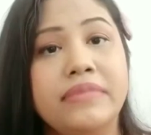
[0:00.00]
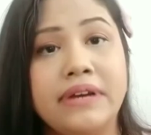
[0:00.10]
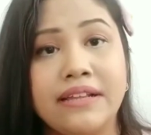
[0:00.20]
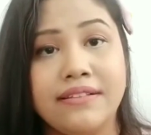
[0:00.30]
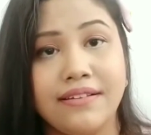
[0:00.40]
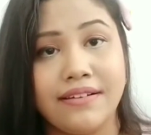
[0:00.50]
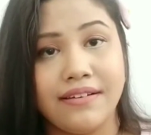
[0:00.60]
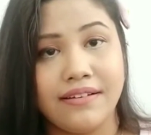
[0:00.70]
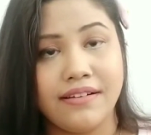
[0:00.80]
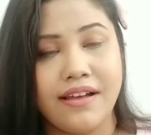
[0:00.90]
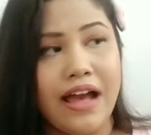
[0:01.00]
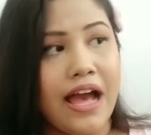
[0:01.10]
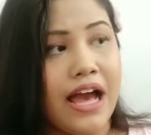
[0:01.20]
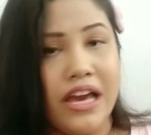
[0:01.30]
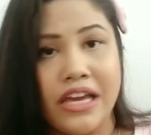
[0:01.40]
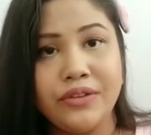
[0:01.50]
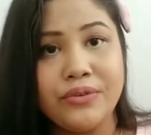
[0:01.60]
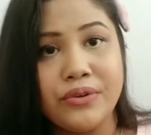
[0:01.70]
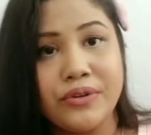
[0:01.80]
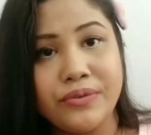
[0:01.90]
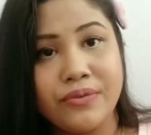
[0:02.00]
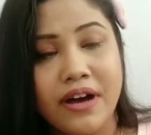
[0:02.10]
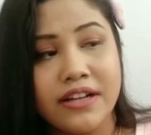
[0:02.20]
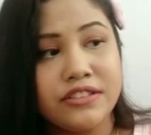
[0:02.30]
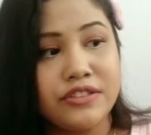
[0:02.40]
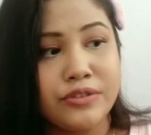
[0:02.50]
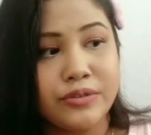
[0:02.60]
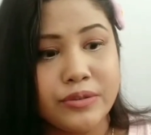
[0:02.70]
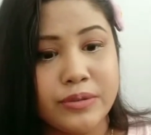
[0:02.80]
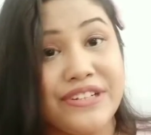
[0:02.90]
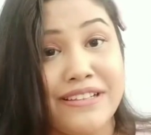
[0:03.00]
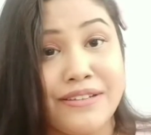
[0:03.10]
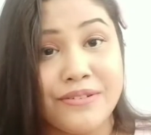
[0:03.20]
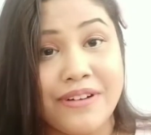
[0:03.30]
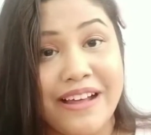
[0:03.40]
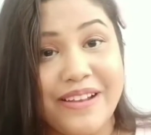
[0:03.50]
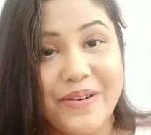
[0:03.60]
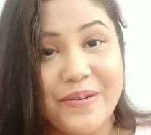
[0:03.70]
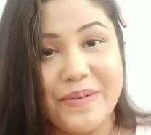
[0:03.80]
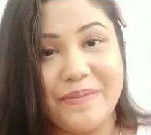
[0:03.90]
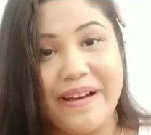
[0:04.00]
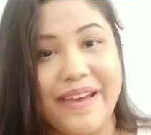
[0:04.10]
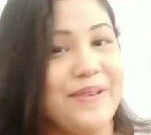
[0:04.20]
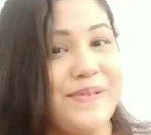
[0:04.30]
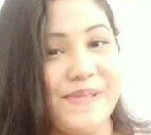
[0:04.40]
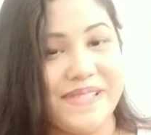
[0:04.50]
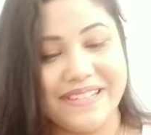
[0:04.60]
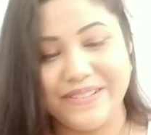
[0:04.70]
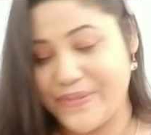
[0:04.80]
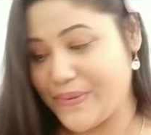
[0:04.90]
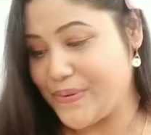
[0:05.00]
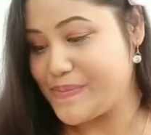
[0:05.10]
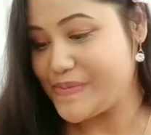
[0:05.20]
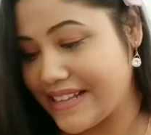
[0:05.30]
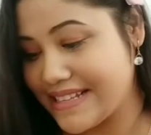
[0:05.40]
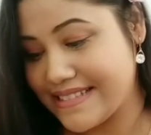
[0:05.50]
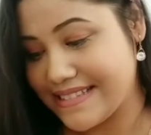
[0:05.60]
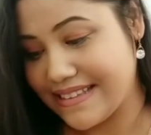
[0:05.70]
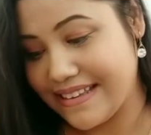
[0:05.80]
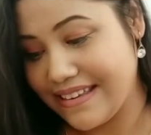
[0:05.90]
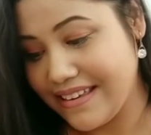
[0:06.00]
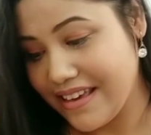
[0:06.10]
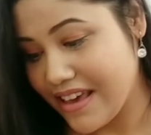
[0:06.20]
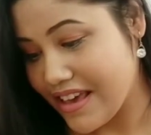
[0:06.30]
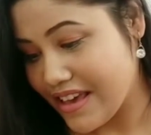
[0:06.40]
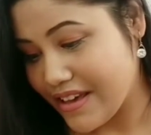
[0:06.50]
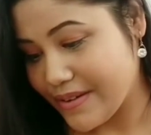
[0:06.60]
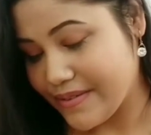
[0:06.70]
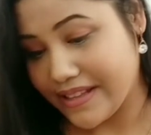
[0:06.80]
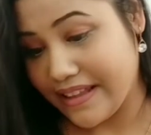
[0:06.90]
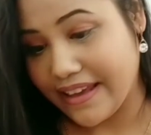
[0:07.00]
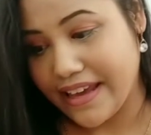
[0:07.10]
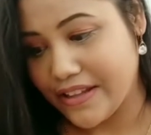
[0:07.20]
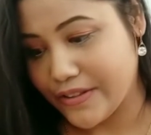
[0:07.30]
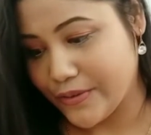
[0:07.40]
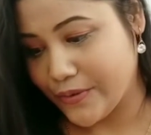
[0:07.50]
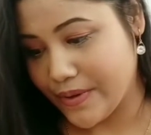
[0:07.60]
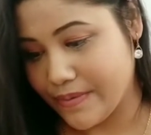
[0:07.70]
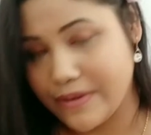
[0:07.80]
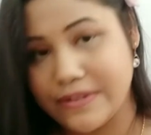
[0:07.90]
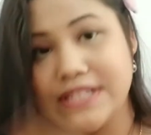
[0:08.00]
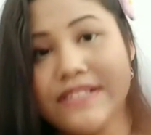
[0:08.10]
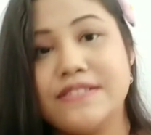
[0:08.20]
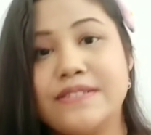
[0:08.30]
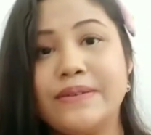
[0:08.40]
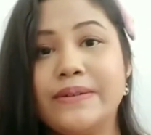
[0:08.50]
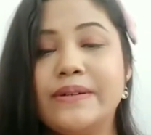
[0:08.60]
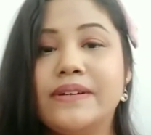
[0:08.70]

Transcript: but I do not want to drill the wall of my hostel room. Let's see what I can do about it. So